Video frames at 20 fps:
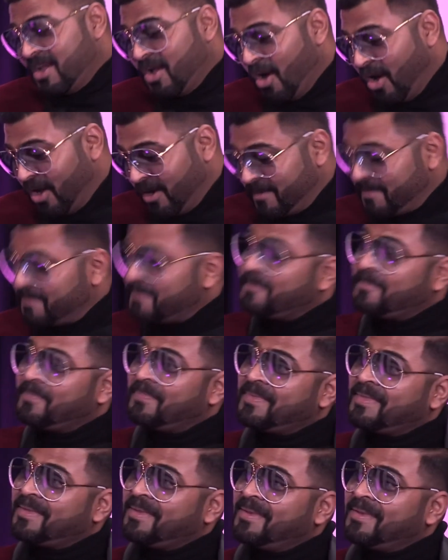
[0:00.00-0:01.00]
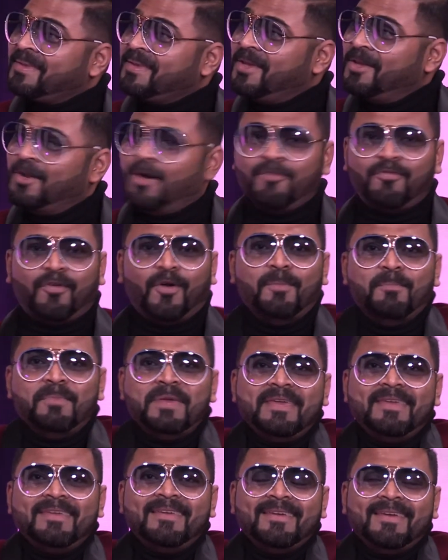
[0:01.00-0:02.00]
God. You know, for
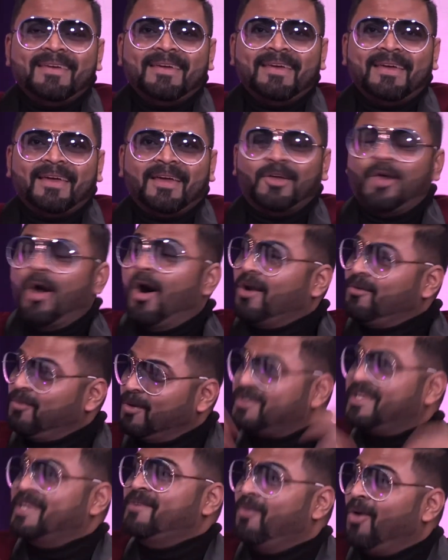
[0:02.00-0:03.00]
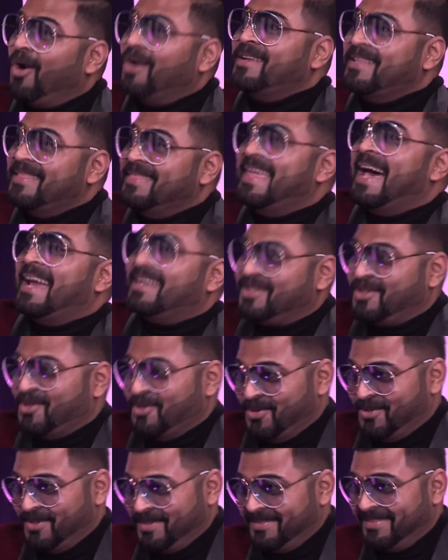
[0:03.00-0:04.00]
me, God was involved in that
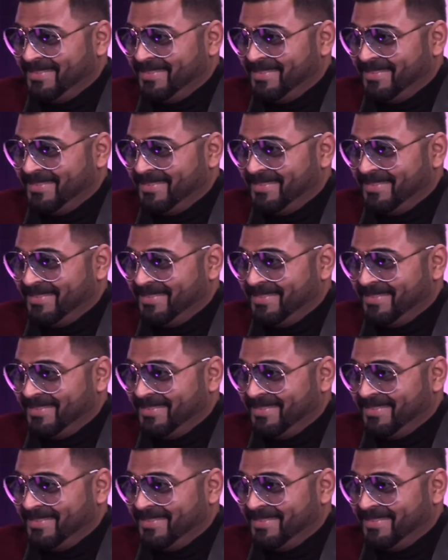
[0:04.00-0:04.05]
too.